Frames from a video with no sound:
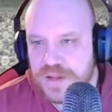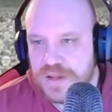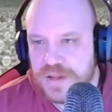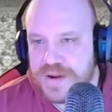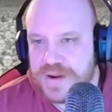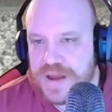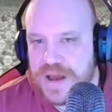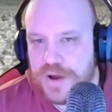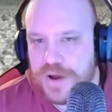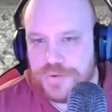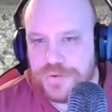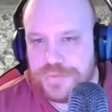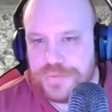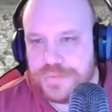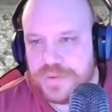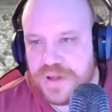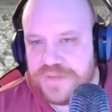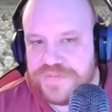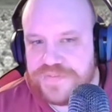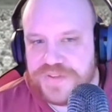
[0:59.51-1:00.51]
Now,
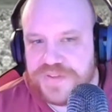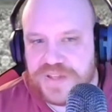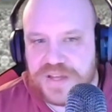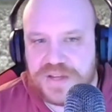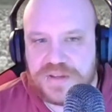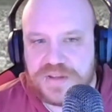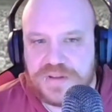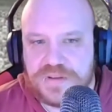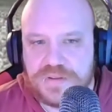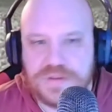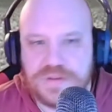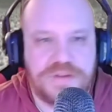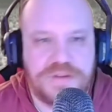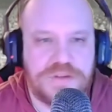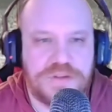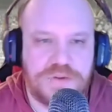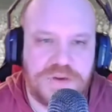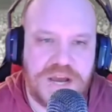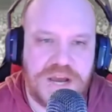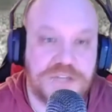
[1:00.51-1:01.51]
I feel like
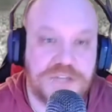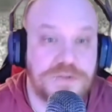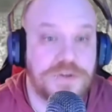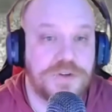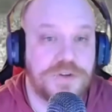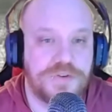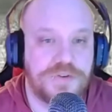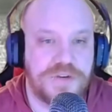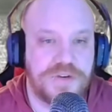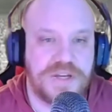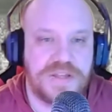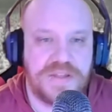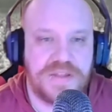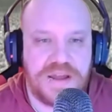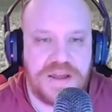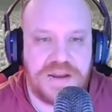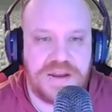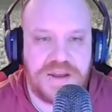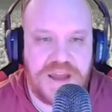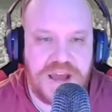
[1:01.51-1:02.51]
you guys would agree
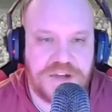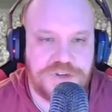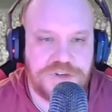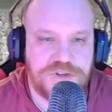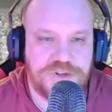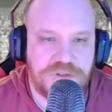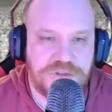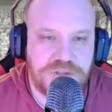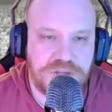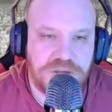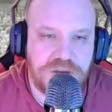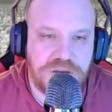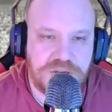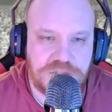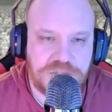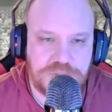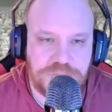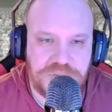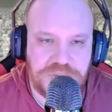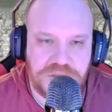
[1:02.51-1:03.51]
that naturally
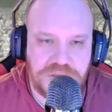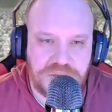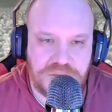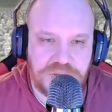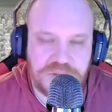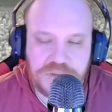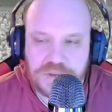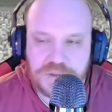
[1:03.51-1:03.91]
us being,